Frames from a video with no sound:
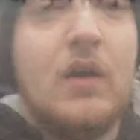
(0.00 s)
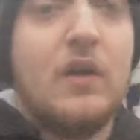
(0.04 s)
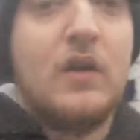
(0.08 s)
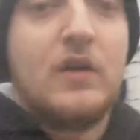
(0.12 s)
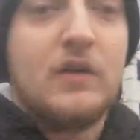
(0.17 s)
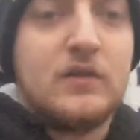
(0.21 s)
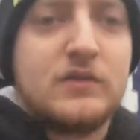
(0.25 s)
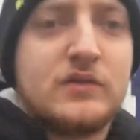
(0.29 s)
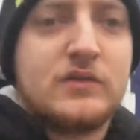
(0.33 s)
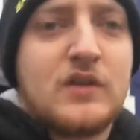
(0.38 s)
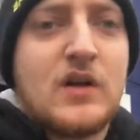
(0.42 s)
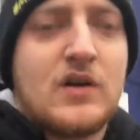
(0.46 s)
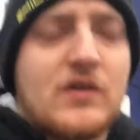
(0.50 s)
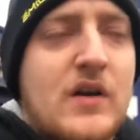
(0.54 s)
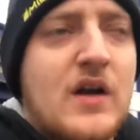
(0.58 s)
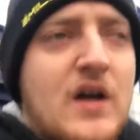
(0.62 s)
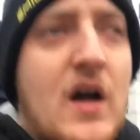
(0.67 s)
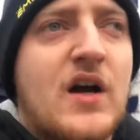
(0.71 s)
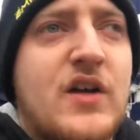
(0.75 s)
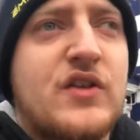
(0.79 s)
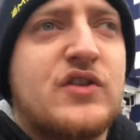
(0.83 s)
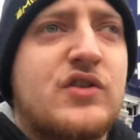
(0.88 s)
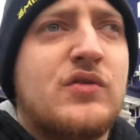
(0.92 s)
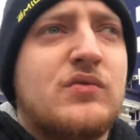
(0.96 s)
me turn the so
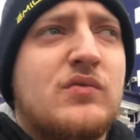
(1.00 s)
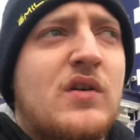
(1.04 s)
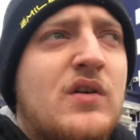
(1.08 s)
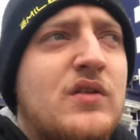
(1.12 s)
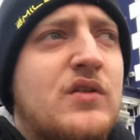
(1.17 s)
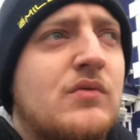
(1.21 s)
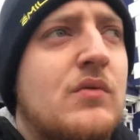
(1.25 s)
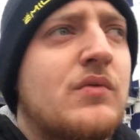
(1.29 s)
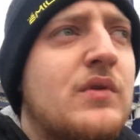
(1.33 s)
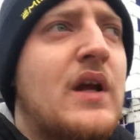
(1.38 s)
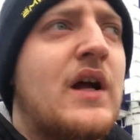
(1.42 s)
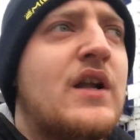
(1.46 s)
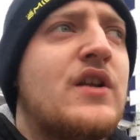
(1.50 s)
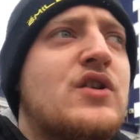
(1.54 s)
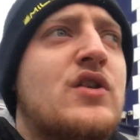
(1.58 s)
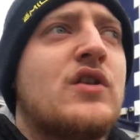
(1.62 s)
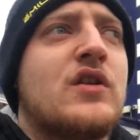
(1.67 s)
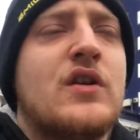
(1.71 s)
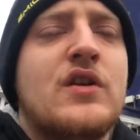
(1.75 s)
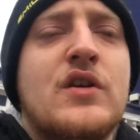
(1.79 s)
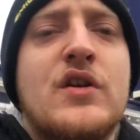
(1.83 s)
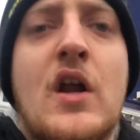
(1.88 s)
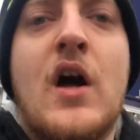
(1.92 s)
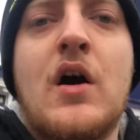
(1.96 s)
guys, so what do we
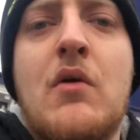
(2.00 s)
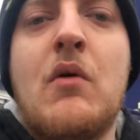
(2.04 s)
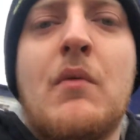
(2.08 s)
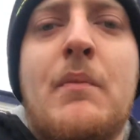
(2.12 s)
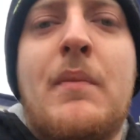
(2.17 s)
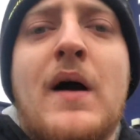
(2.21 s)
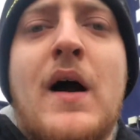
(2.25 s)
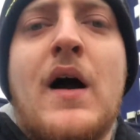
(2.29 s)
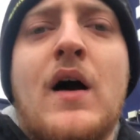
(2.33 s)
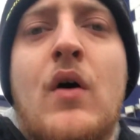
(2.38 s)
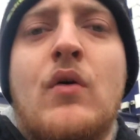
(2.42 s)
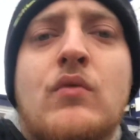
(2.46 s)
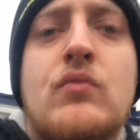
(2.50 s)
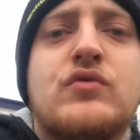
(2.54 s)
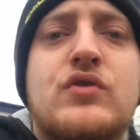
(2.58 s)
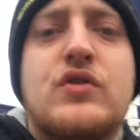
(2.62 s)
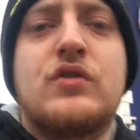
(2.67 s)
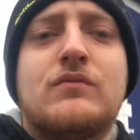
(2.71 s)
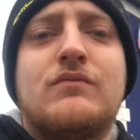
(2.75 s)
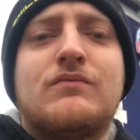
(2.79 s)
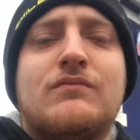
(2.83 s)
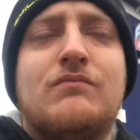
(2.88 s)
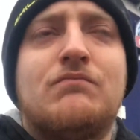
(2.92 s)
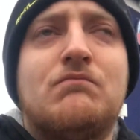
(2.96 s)
actually know about
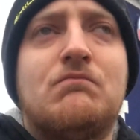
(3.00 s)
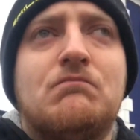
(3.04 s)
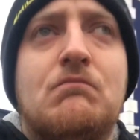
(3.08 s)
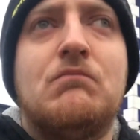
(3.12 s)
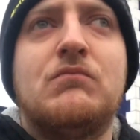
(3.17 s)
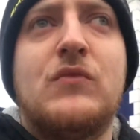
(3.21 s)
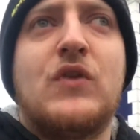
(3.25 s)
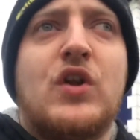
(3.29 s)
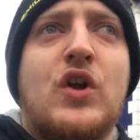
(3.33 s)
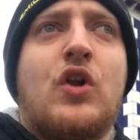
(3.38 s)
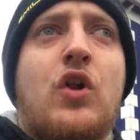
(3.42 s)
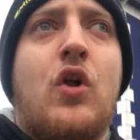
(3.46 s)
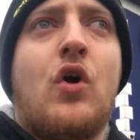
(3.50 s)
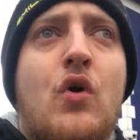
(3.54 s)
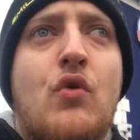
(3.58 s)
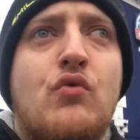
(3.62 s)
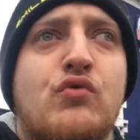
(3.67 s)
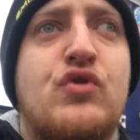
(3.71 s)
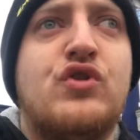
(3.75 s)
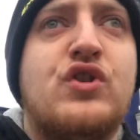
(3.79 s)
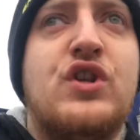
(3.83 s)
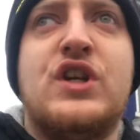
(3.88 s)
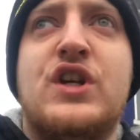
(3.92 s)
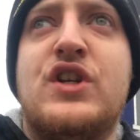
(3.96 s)
the
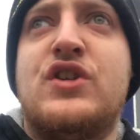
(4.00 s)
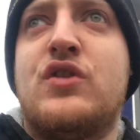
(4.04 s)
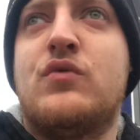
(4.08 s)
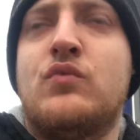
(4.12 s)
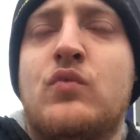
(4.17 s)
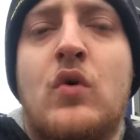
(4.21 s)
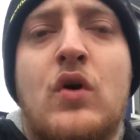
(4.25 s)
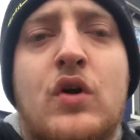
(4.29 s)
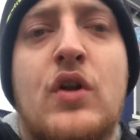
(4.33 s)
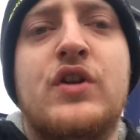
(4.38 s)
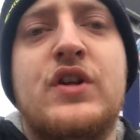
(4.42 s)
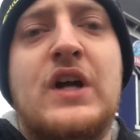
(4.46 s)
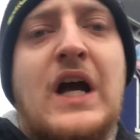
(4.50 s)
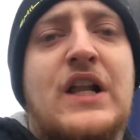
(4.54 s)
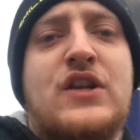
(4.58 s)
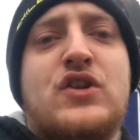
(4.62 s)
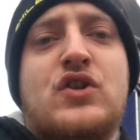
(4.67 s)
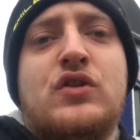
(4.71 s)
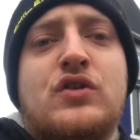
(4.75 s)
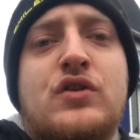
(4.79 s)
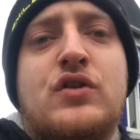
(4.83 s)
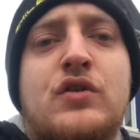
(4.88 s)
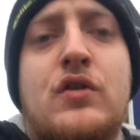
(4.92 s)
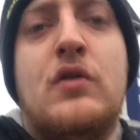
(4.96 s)
close season, what they're
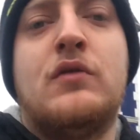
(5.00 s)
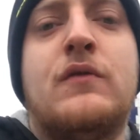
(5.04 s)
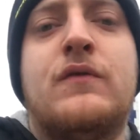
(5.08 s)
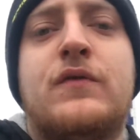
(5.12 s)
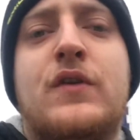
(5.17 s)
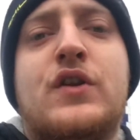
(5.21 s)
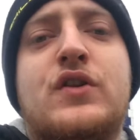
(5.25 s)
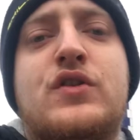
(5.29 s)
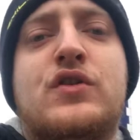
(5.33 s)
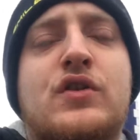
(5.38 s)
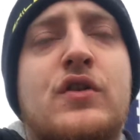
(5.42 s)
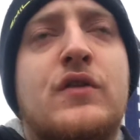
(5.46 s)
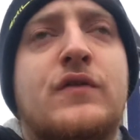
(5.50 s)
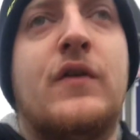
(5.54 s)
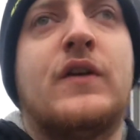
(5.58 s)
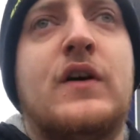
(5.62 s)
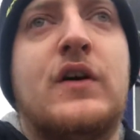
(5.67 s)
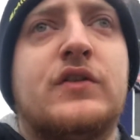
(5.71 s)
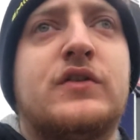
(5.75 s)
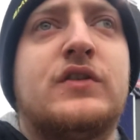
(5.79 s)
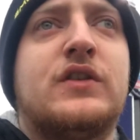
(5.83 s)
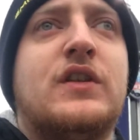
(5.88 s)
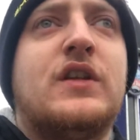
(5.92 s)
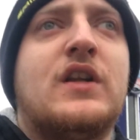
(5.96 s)
actually doing for the
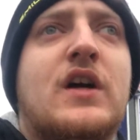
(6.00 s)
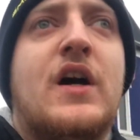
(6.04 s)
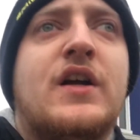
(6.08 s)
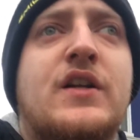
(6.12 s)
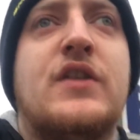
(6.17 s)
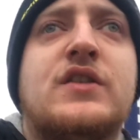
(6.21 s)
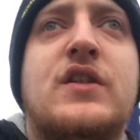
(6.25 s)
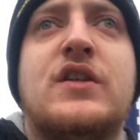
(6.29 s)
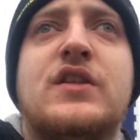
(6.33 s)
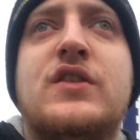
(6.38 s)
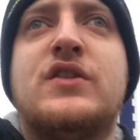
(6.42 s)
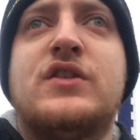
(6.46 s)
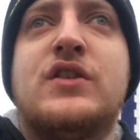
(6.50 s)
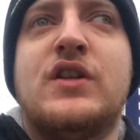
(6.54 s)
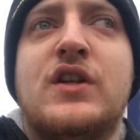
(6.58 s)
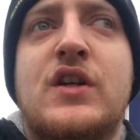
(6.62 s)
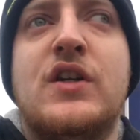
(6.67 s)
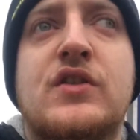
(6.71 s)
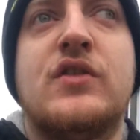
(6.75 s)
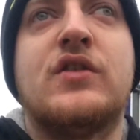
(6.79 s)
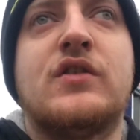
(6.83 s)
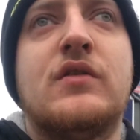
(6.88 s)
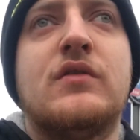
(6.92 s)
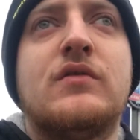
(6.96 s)
2019
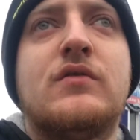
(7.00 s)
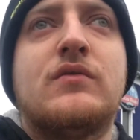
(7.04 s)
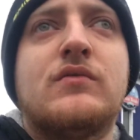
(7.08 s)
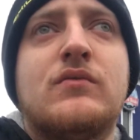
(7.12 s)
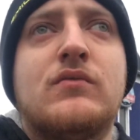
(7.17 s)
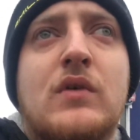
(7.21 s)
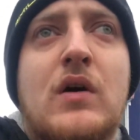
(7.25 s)
season?